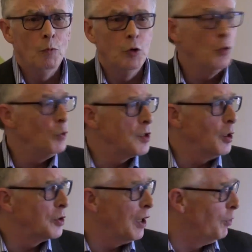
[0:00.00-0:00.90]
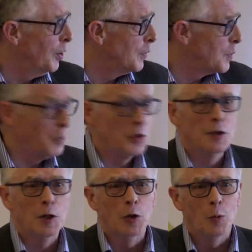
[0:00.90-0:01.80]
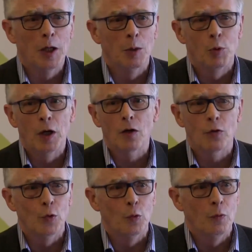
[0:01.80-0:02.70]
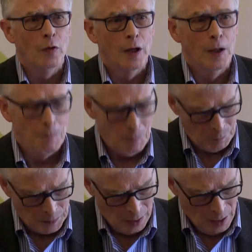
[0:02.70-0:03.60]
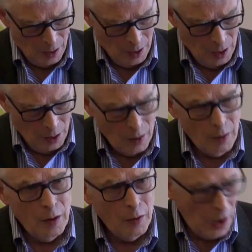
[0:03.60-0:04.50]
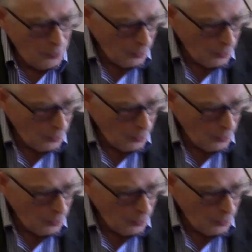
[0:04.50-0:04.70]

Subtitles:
new research evidence which is going to make a breakthrough there. The